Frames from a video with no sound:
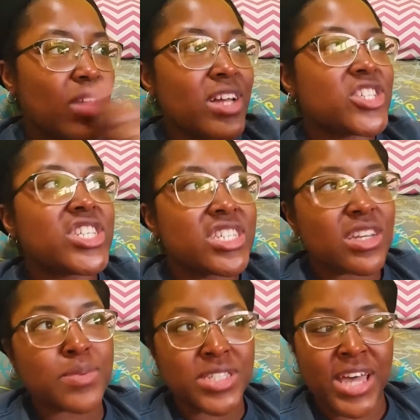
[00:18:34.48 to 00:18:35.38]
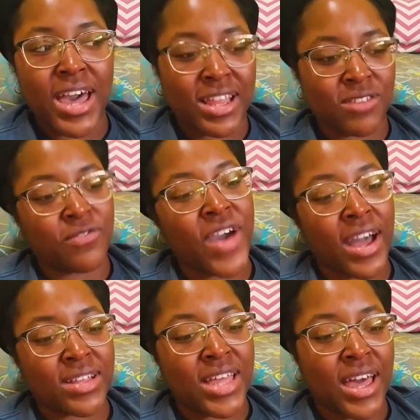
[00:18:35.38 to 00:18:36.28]
She's upset at the
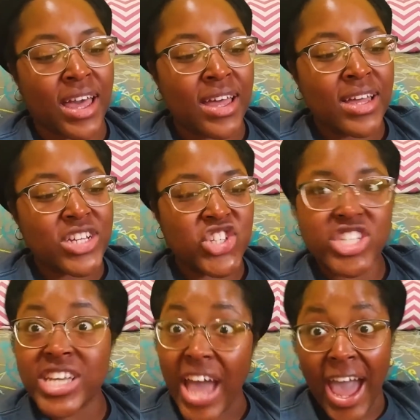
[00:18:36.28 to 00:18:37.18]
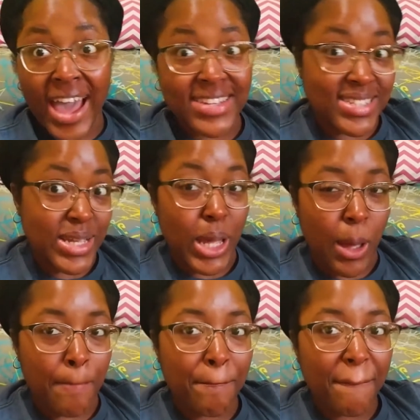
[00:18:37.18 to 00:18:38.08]
fact that she asked
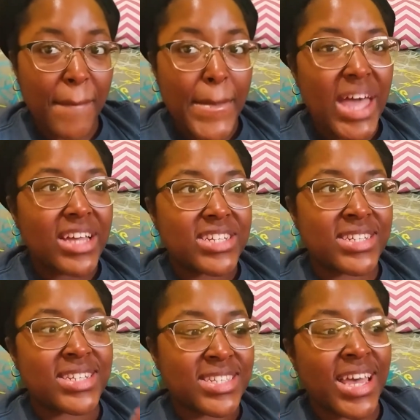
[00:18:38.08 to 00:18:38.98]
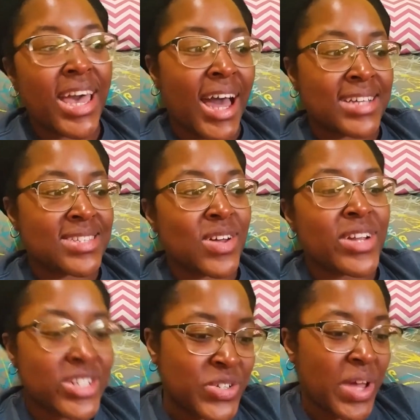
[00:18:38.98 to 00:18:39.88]
him. She said, I saw
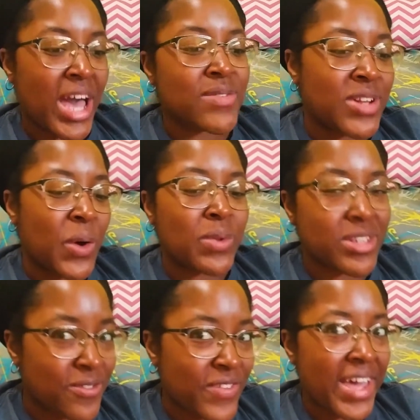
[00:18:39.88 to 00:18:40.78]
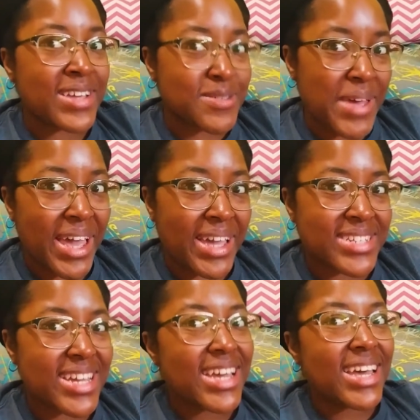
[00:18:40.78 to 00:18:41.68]
that you have an OnlyFans
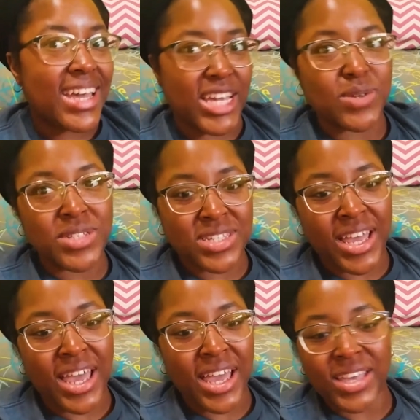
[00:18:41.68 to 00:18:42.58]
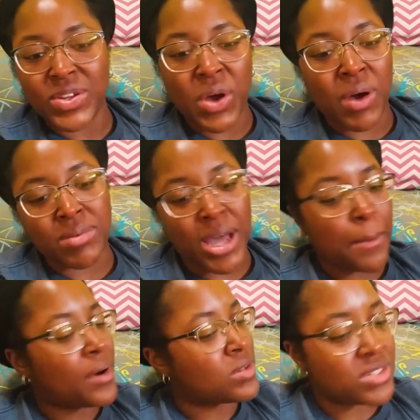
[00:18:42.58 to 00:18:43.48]
page. And he was like, I'm
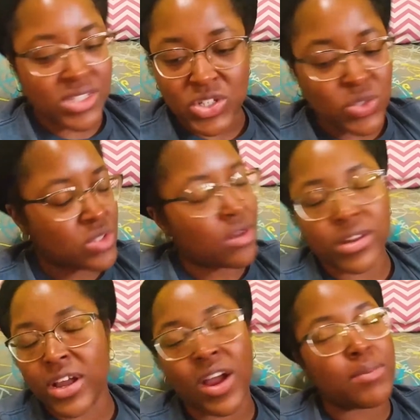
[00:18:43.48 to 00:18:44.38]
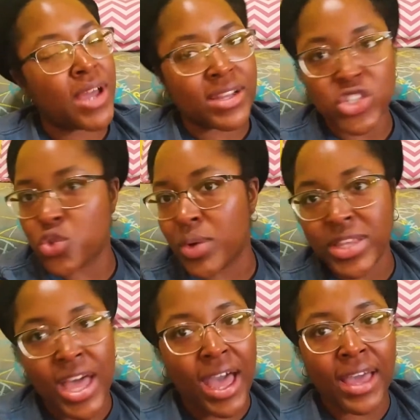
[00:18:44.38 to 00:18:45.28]
not posting news on there. I'm not doing
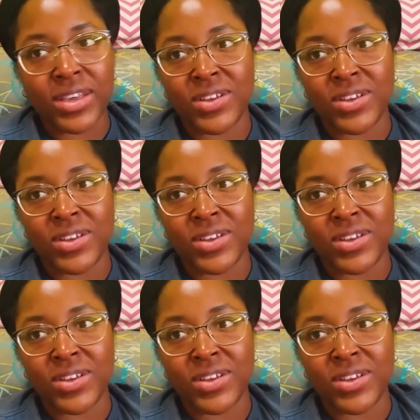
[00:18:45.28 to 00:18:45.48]
that,